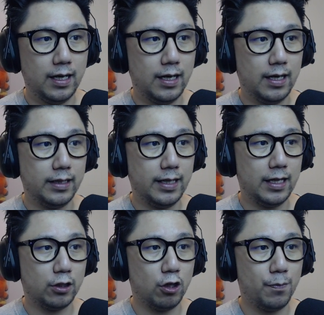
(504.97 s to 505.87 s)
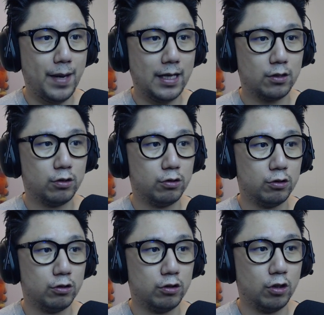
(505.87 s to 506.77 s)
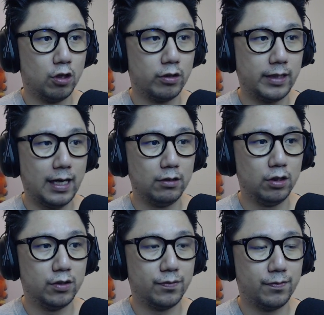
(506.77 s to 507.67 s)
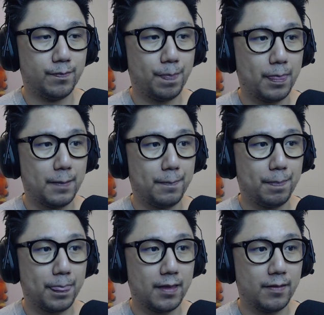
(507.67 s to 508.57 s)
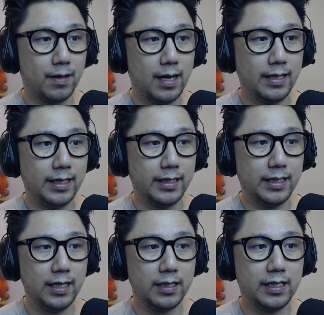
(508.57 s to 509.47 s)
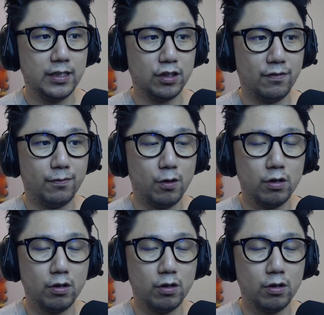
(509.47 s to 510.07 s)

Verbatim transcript: And then go back to your downloads. And then here, Gears of War,